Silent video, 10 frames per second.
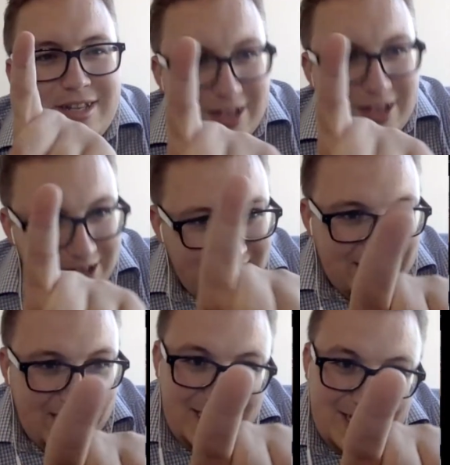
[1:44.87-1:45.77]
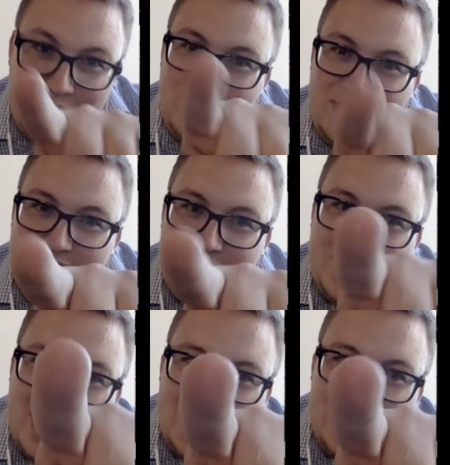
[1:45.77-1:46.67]
little eensy weensy
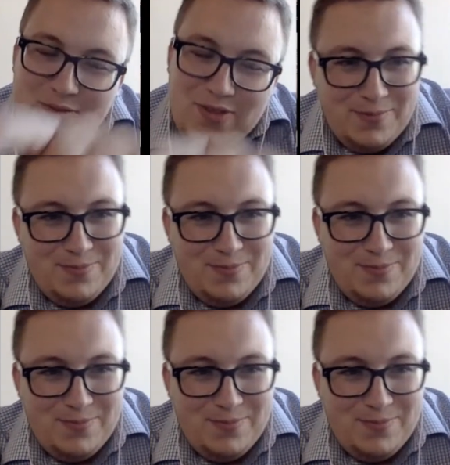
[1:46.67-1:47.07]
negative though.